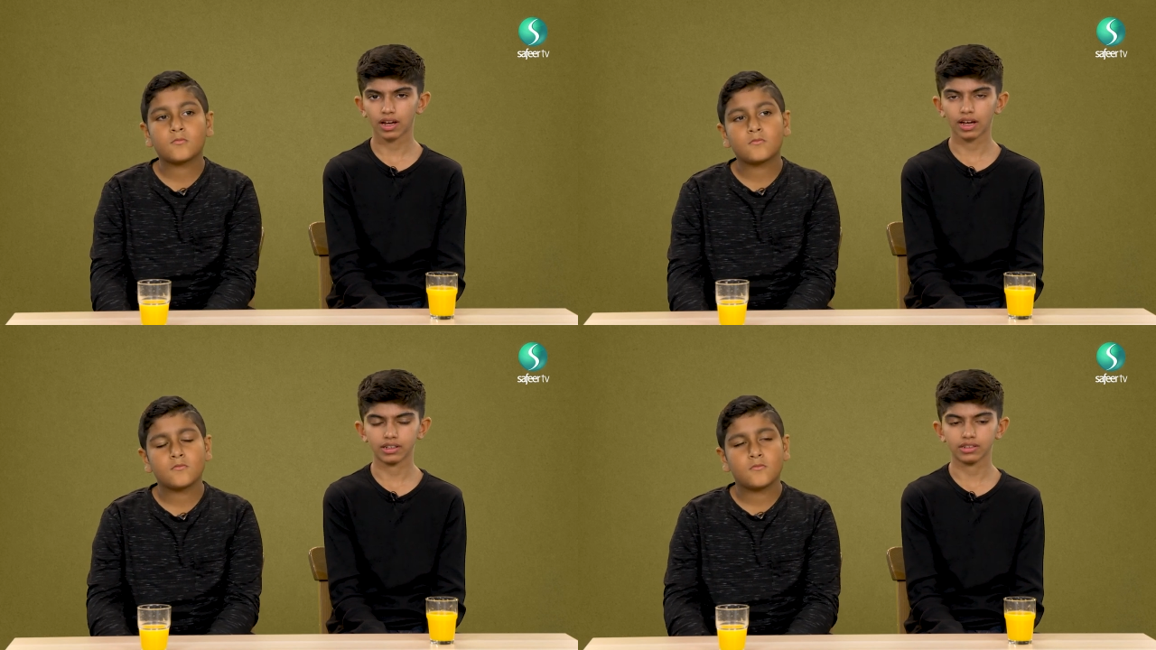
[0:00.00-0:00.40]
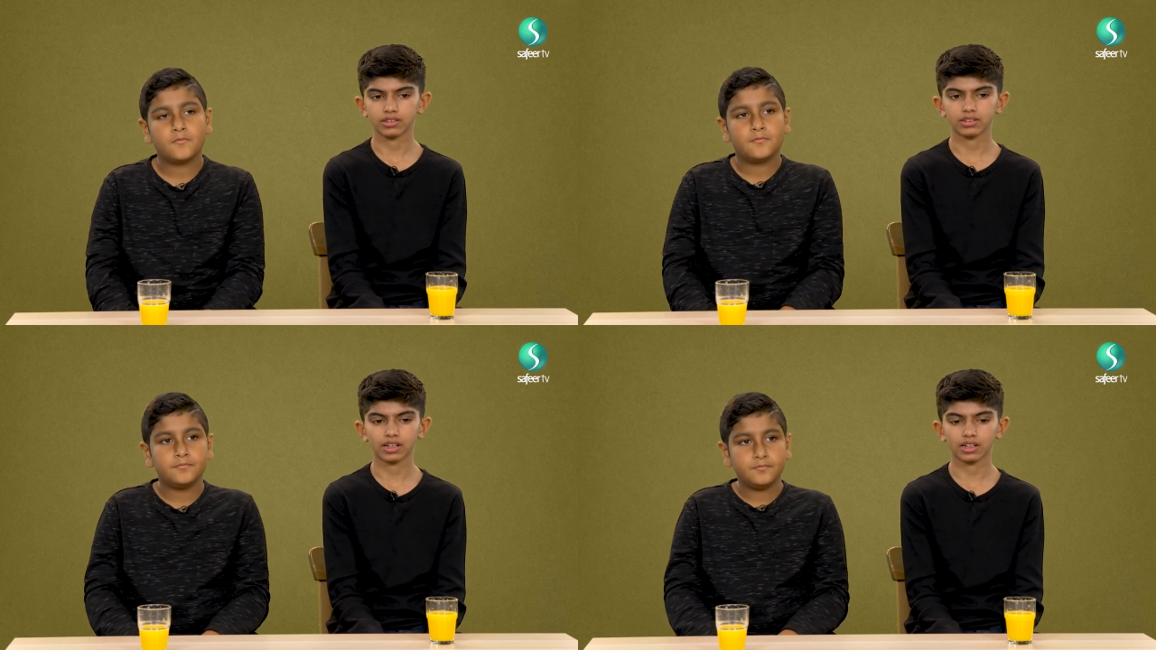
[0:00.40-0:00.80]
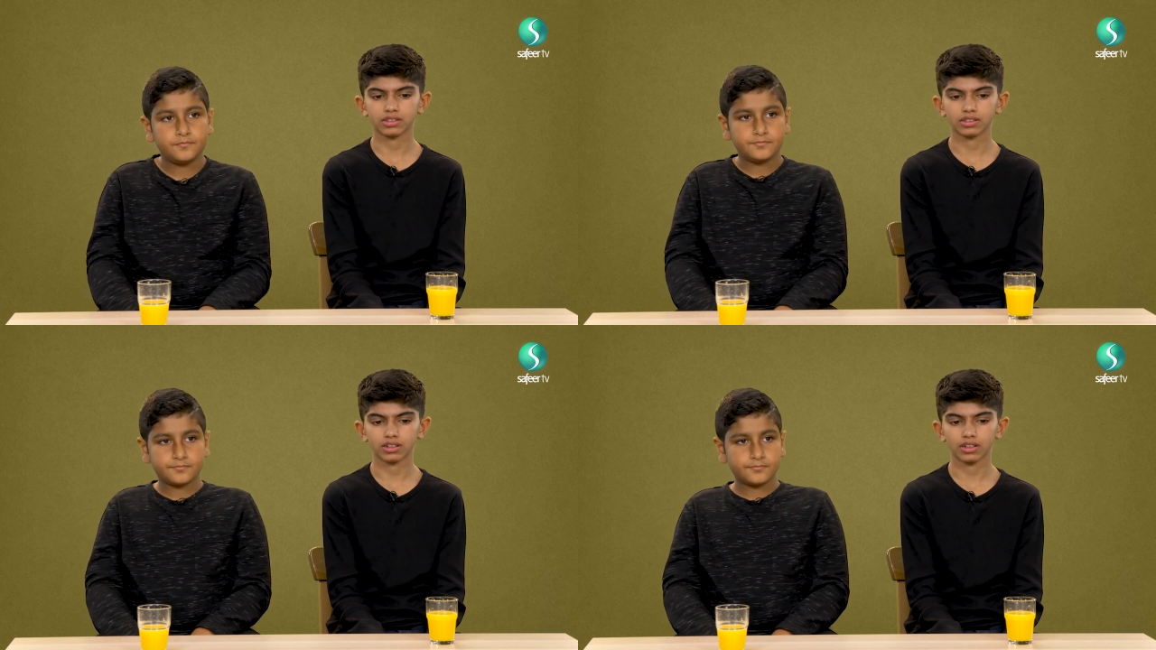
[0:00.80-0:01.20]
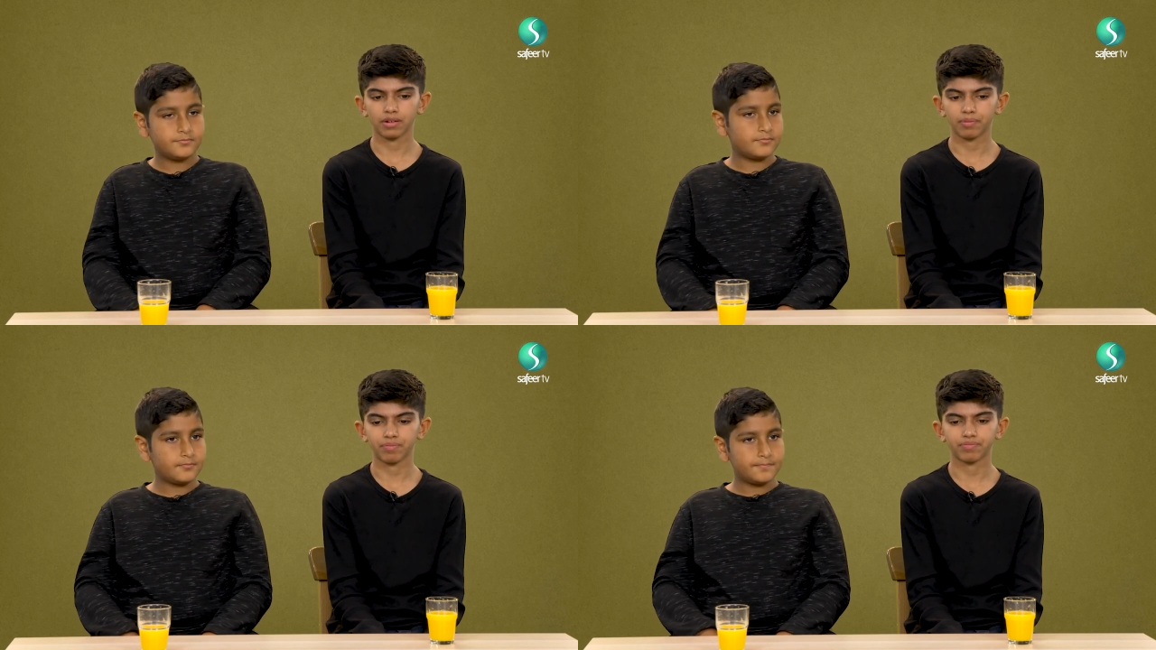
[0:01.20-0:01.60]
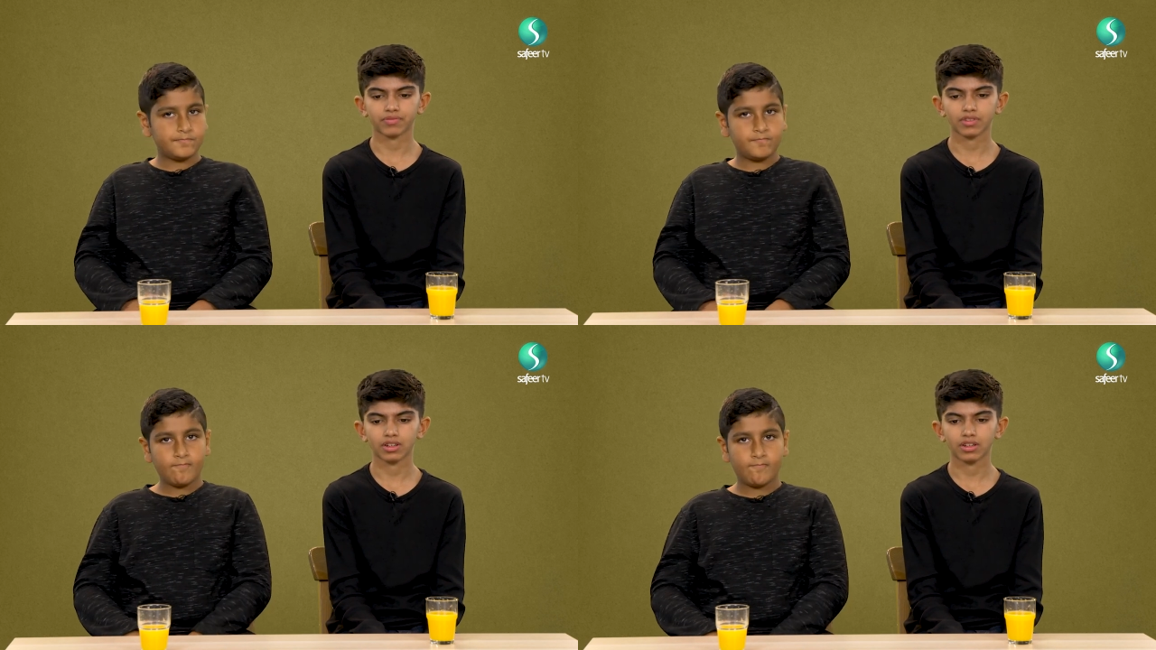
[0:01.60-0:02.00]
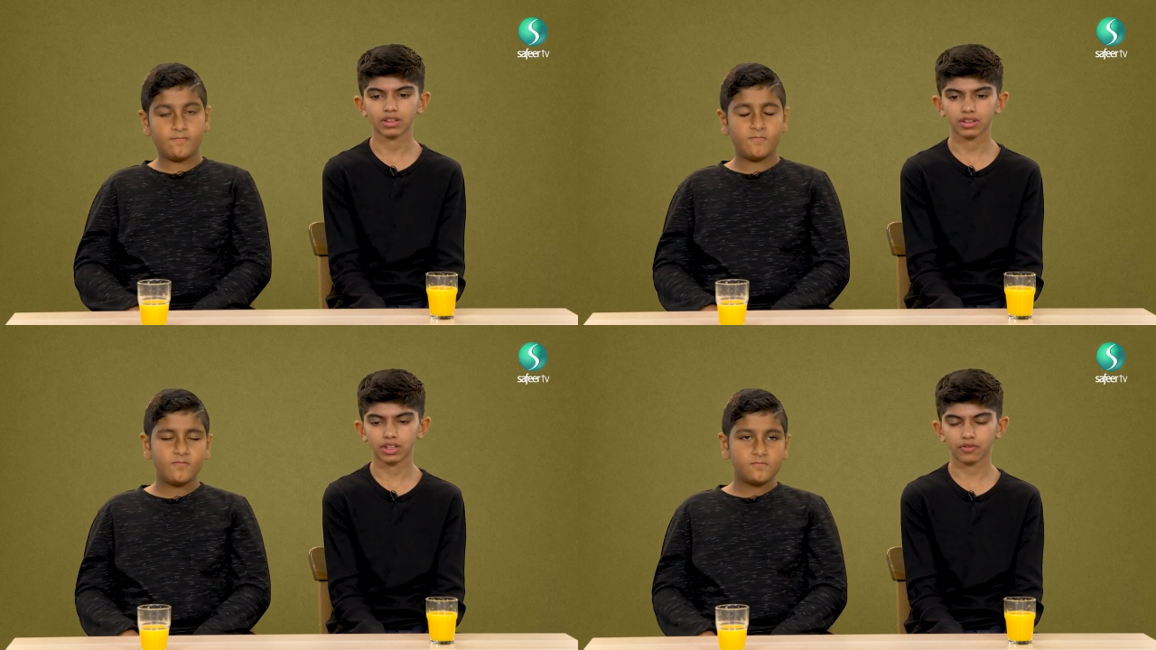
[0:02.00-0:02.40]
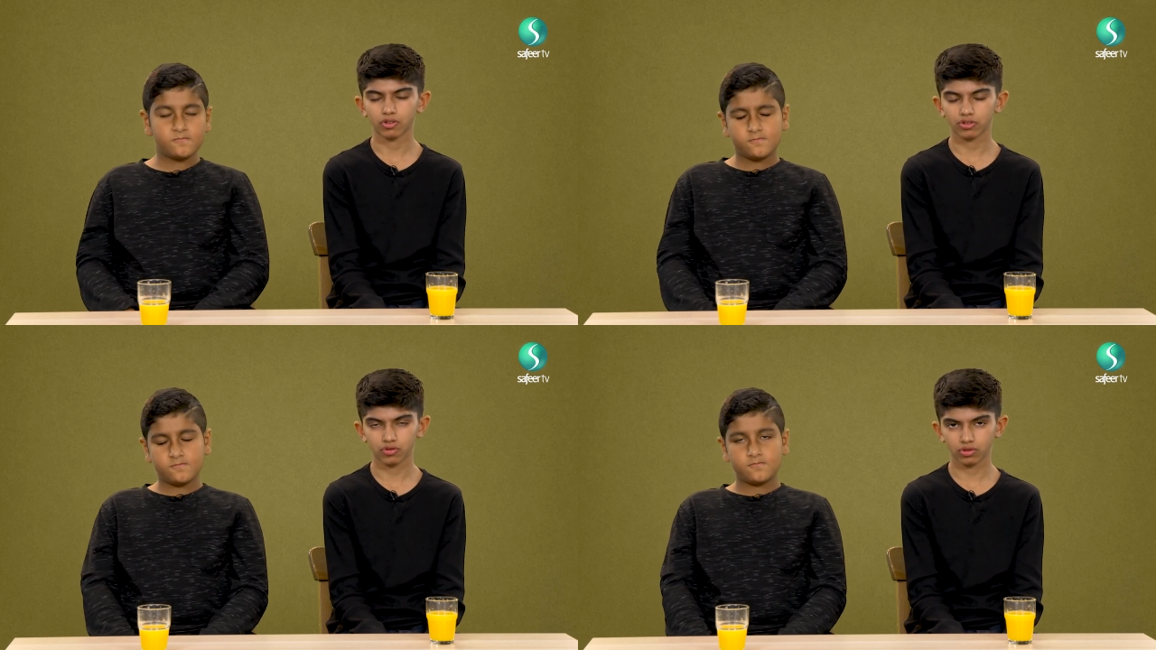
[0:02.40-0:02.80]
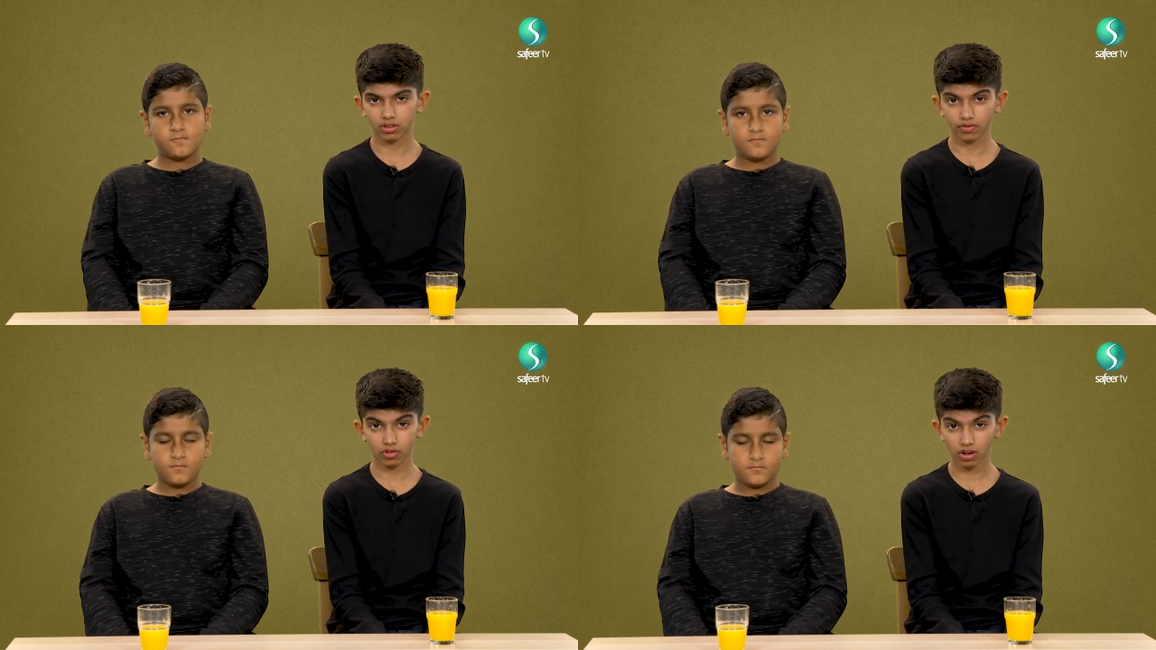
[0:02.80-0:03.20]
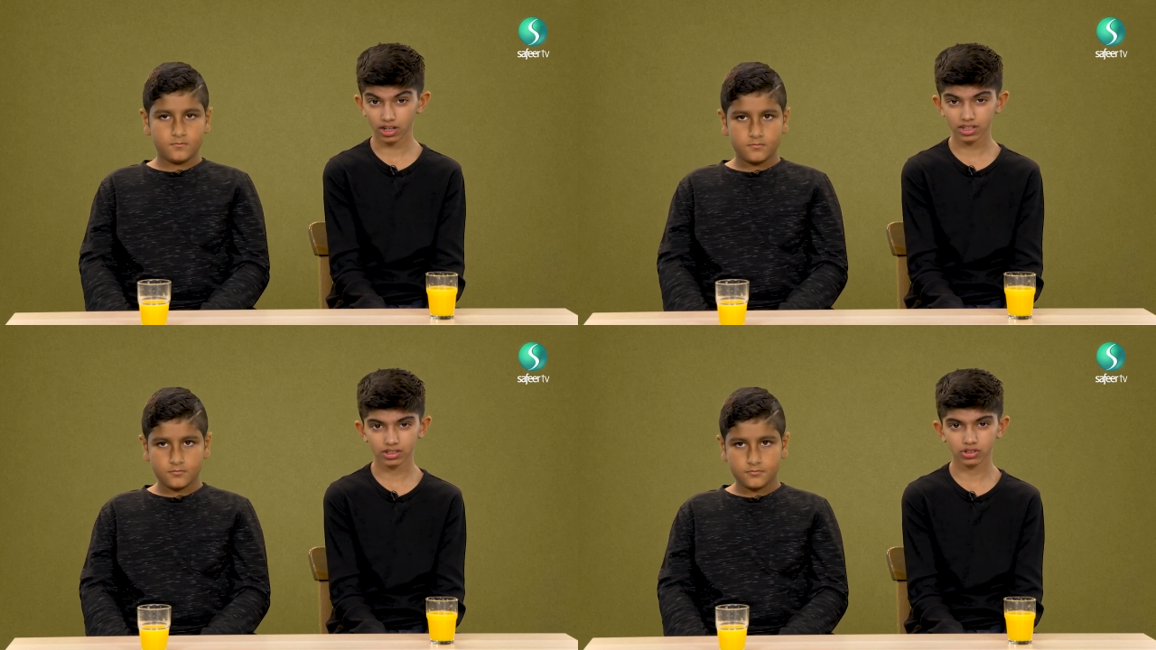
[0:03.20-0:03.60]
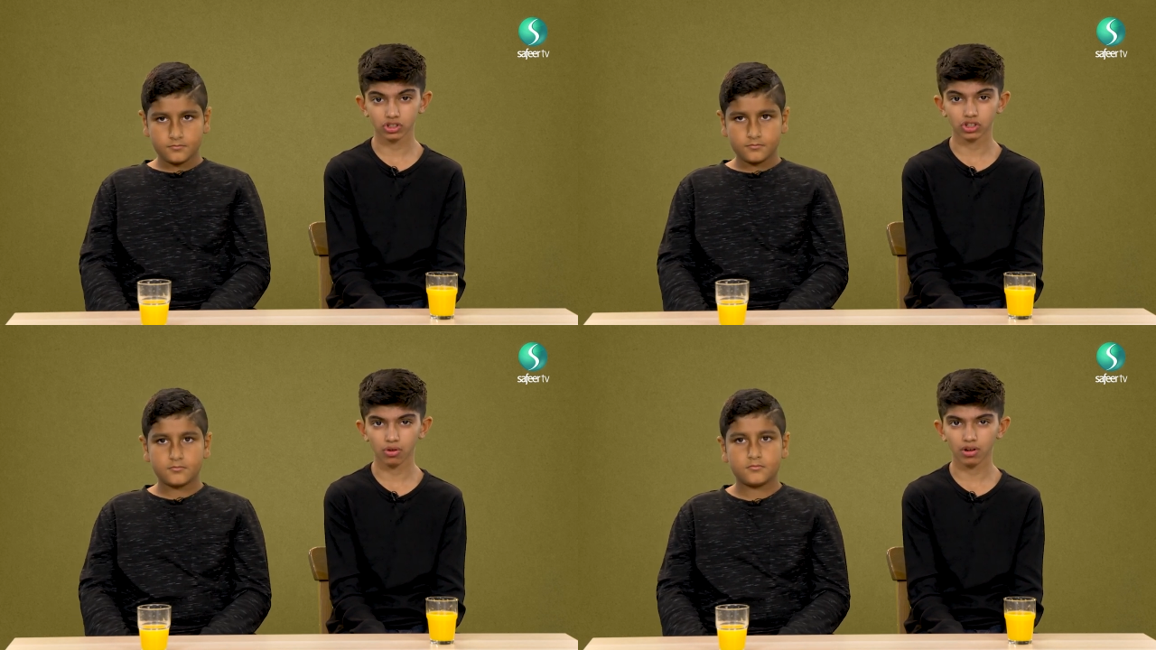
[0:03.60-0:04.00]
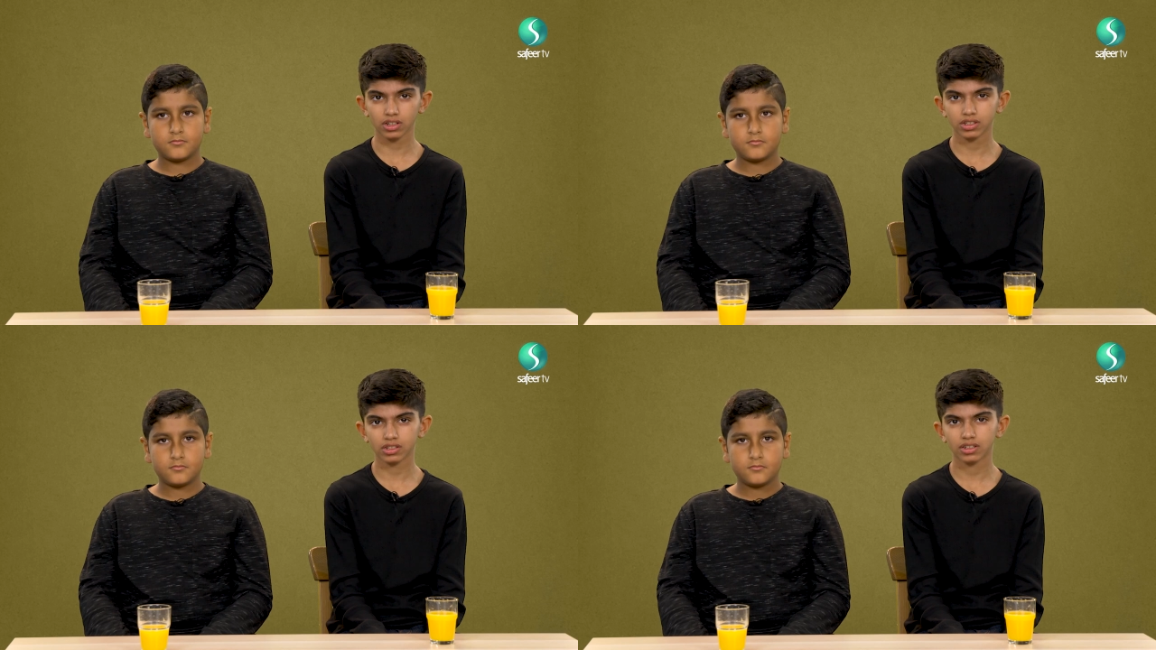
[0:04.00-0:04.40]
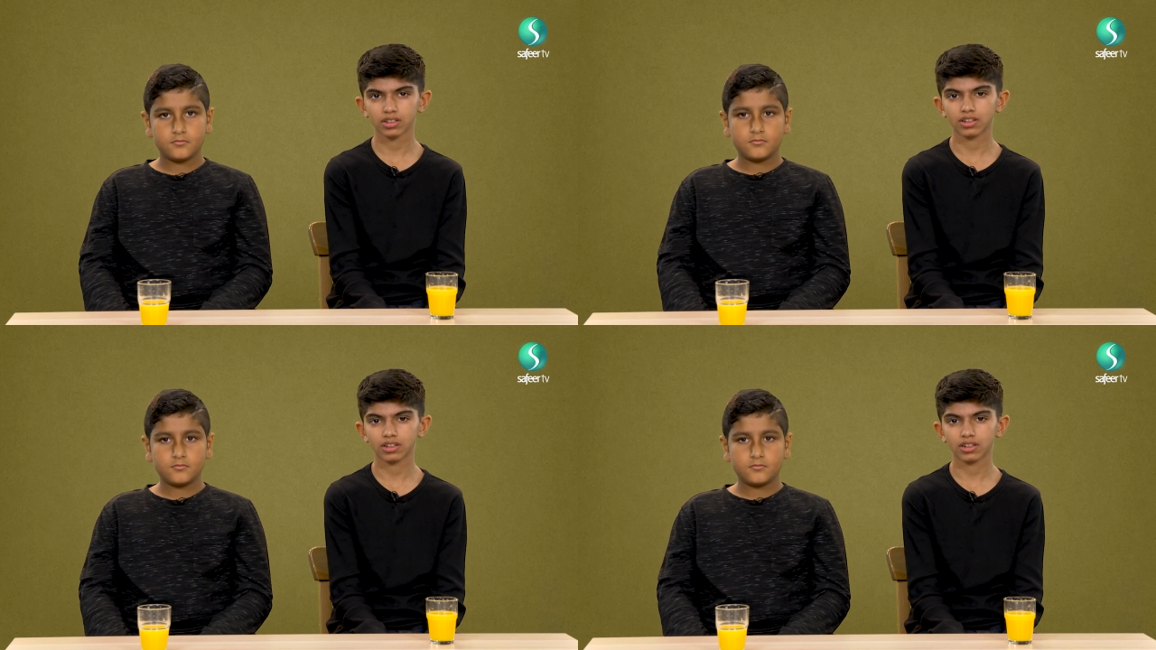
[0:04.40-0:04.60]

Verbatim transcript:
Speaker 1: and that um, they fought for, for us to show us.